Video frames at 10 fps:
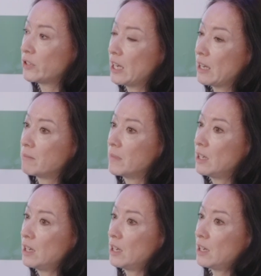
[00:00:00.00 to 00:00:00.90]
time
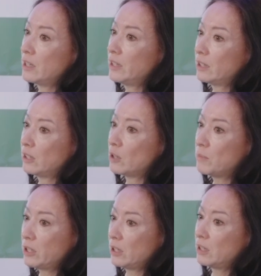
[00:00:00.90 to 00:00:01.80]
that the
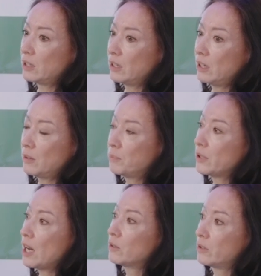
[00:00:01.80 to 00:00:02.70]
Commission
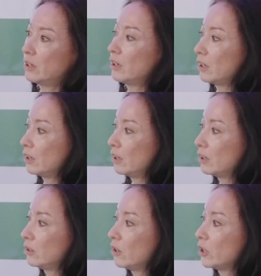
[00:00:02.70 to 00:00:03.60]
put out
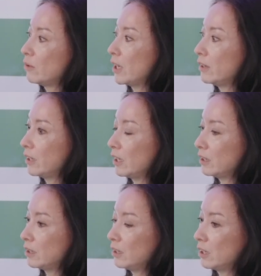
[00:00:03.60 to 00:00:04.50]
a document
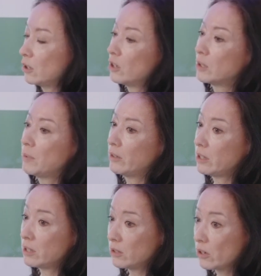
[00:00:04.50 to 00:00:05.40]
that talked about
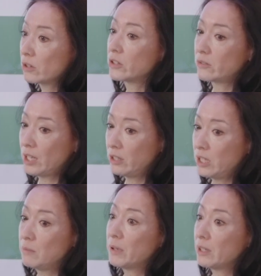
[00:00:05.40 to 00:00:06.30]
its internal
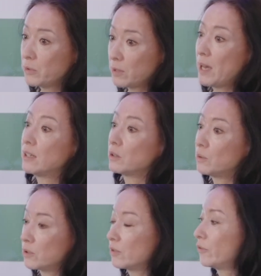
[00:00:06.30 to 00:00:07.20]
strategy, but it was meant
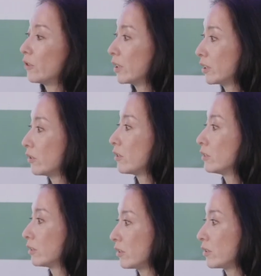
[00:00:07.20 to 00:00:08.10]
also for
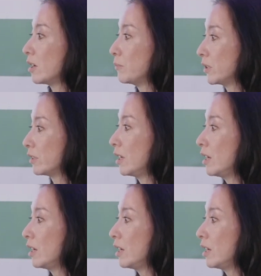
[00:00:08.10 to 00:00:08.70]
external consumption,